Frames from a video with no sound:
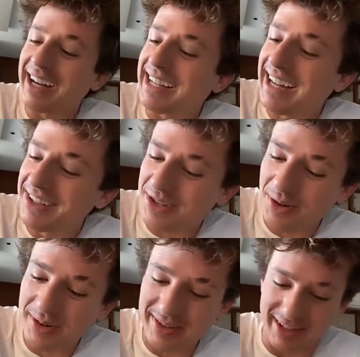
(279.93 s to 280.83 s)
I can't
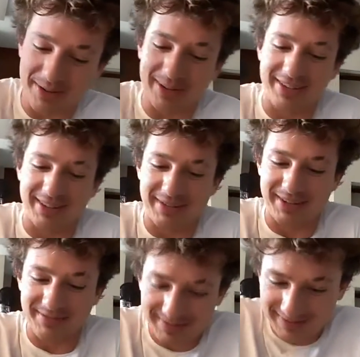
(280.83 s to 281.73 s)
show you, like, hold on,
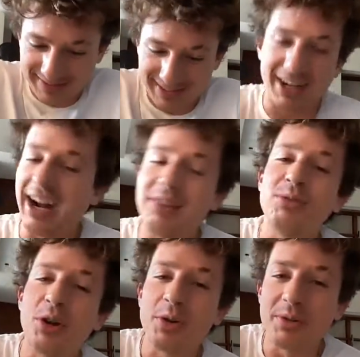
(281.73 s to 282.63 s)
I
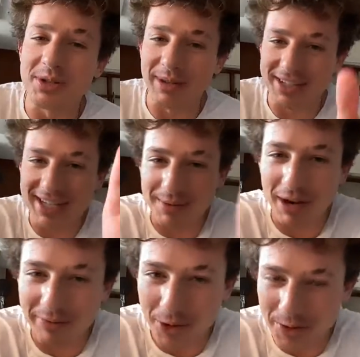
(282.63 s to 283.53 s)
literally was about to
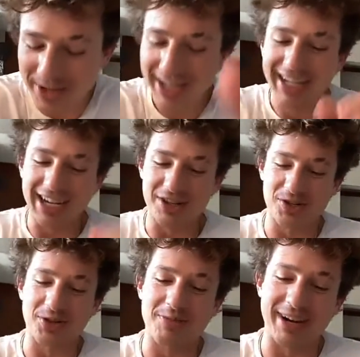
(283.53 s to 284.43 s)
take my phone and
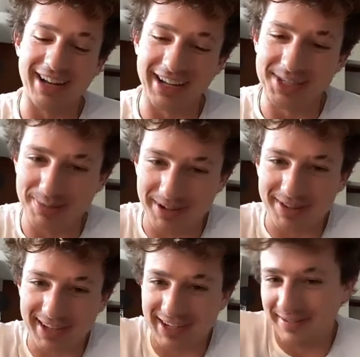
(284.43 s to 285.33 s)
show you my hands,
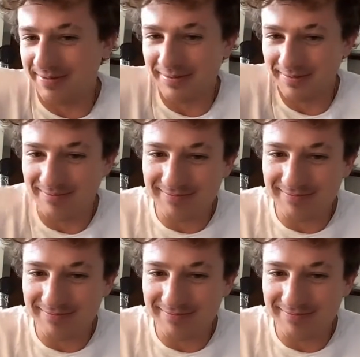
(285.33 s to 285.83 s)
but then